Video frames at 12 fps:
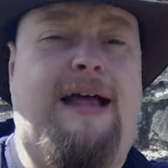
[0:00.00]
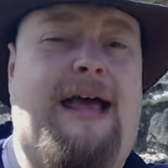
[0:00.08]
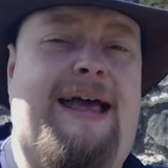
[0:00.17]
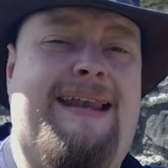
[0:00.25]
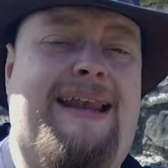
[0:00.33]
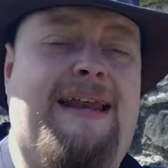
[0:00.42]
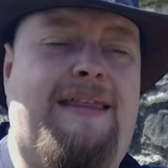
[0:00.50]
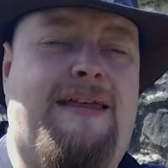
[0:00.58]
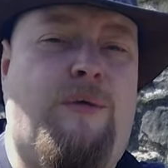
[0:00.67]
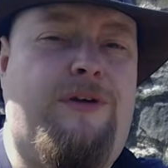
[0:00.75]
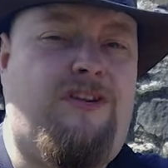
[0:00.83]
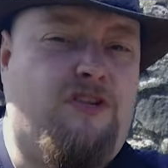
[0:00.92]
had
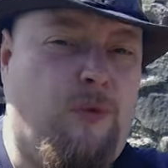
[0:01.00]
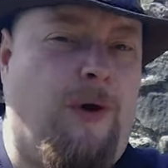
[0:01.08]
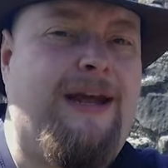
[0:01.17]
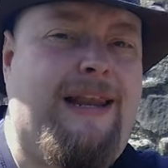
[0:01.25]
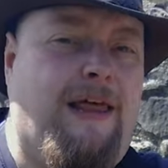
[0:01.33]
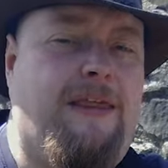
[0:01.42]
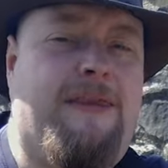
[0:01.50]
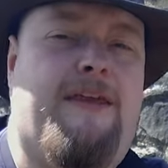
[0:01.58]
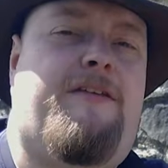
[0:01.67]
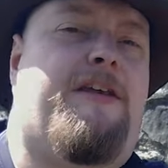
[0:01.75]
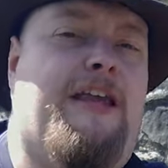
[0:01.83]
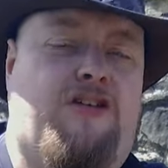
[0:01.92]
anything which is quite like this.